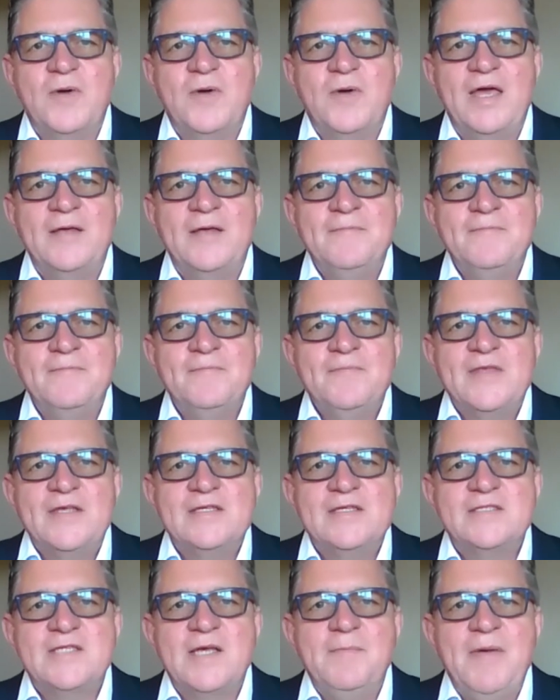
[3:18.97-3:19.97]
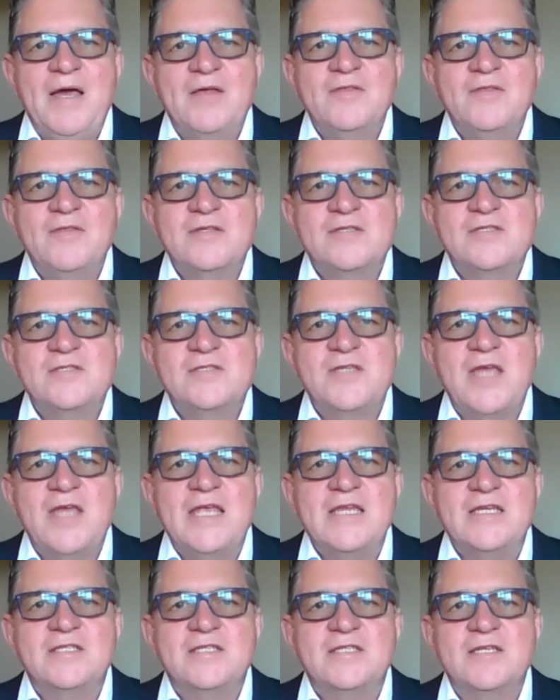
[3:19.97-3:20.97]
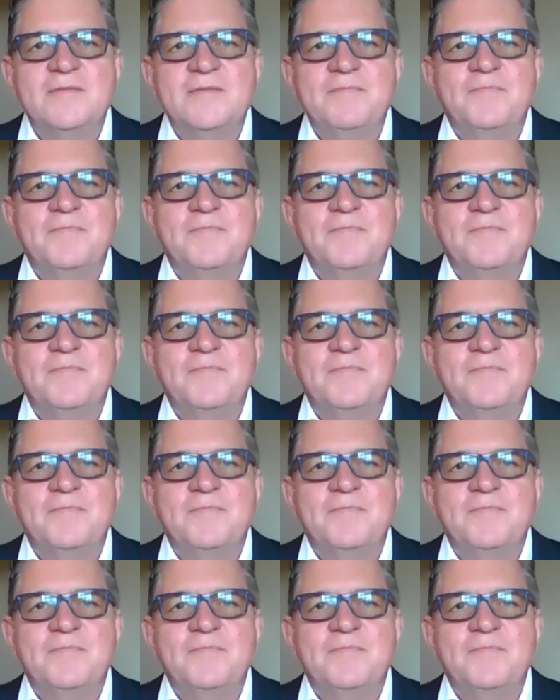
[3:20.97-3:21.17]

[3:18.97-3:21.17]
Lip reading: where somehow the state